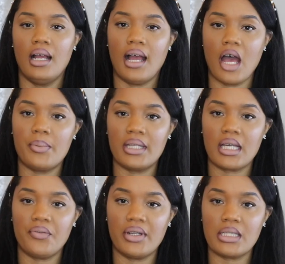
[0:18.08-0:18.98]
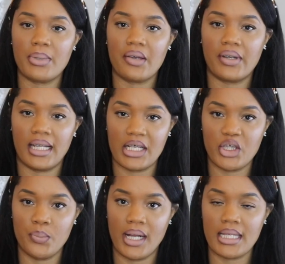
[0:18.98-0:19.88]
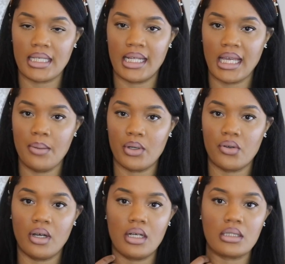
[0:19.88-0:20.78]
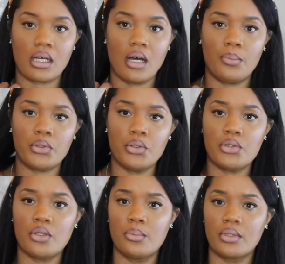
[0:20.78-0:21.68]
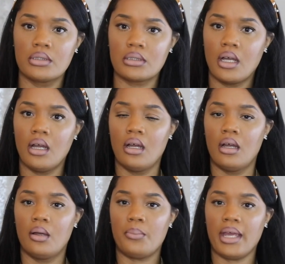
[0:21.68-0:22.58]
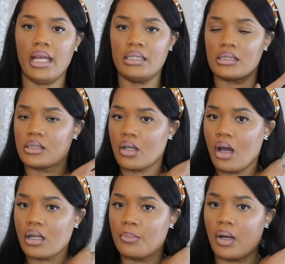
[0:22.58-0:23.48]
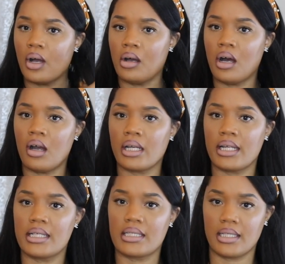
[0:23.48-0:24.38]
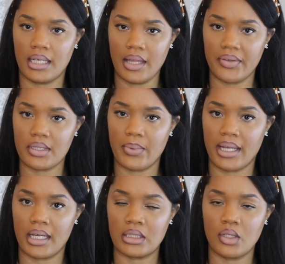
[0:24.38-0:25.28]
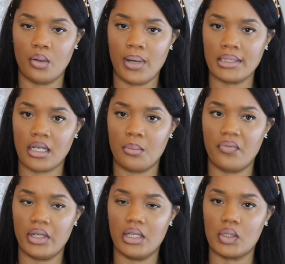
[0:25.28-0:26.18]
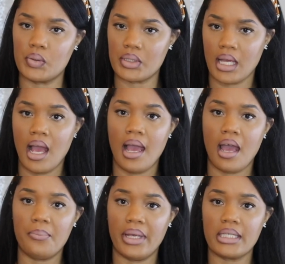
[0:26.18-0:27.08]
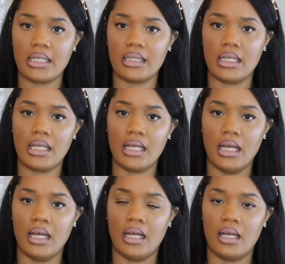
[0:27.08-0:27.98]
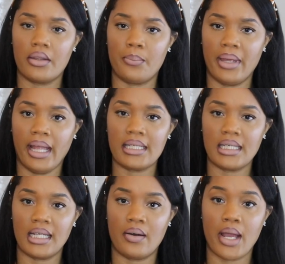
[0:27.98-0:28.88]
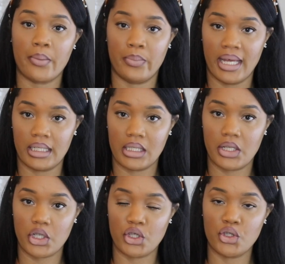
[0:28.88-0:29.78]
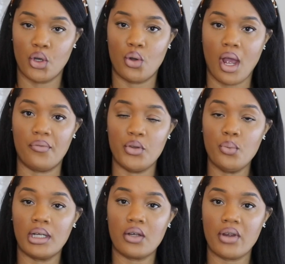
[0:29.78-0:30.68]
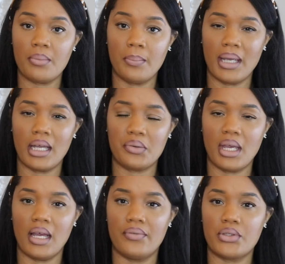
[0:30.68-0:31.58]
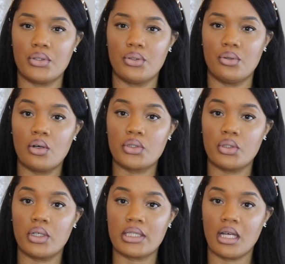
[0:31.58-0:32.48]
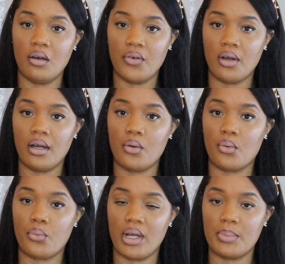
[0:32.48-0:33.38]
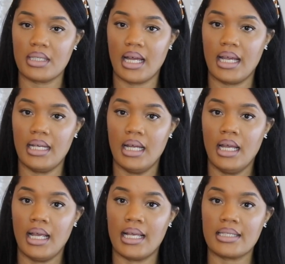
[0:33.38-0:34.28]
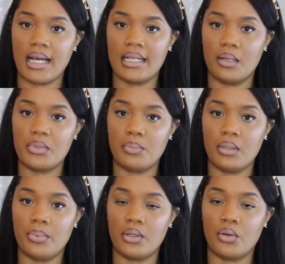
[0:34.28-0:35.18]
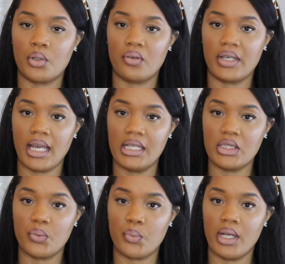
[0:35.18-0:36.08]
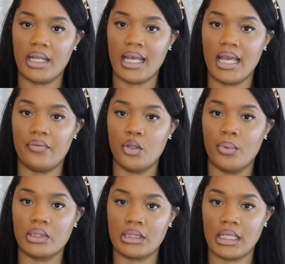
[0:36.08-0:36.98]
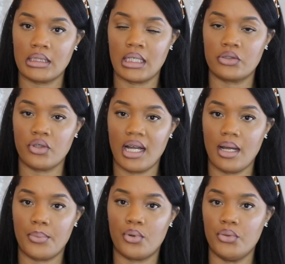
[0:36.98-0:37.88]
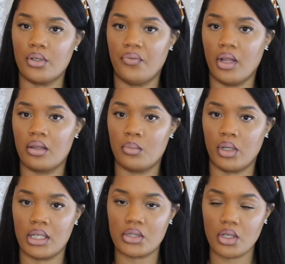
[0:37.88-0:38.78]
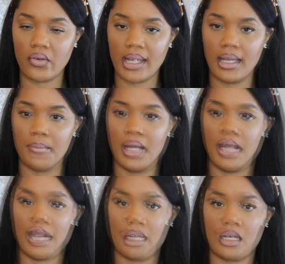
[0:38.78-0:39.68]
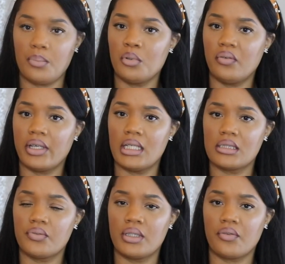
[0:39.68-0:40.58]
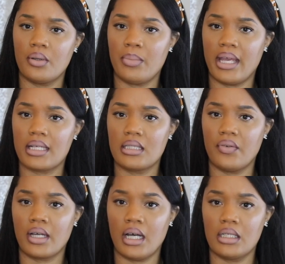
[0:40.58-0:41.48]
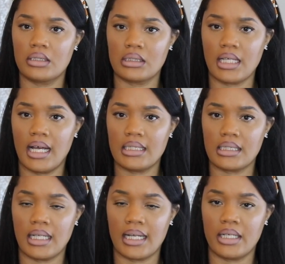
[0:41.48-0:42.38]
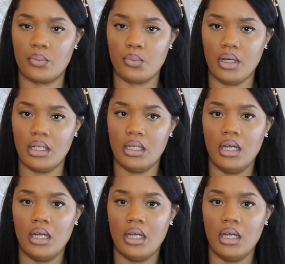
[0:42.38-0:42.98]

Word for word: I've been looking for this bag for the last two months and I came across a couple YouTubers pages talking about how hard it is to get this bag. So I watched a couple videos and basically the bags sell out in minutes. So if you want to grab a bag, you have to go to the Telfar website and sign up to be put on notification when they have new merchandise that drop or you can follow them on Instagram. And I got a couple notifications for different bags, different colors and sizes that I didn't want.